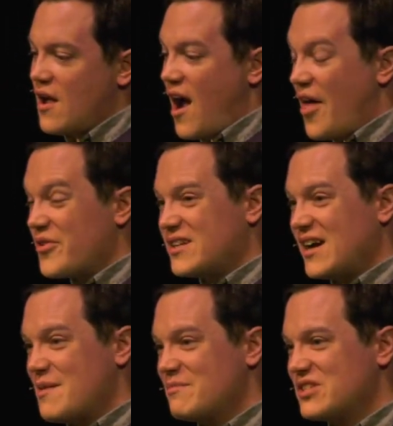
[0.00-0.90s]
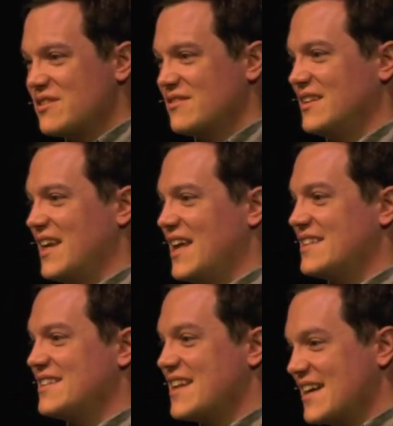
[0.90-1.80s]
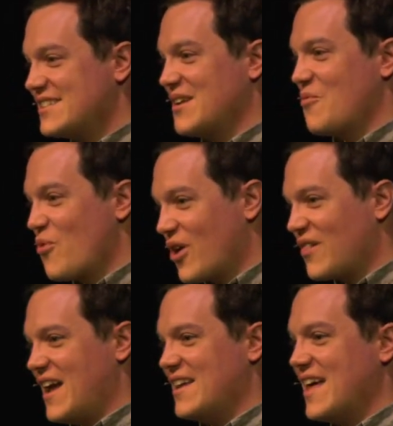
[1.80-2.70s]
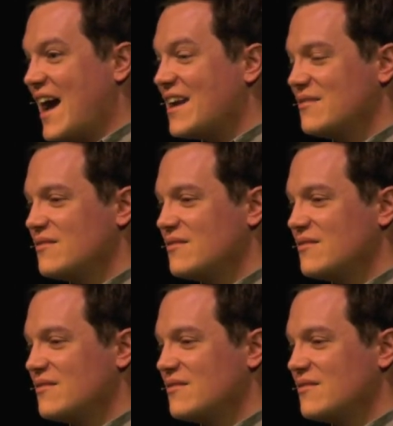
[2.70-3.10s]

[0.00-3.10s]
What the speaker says: Other times, it doesn't work like that.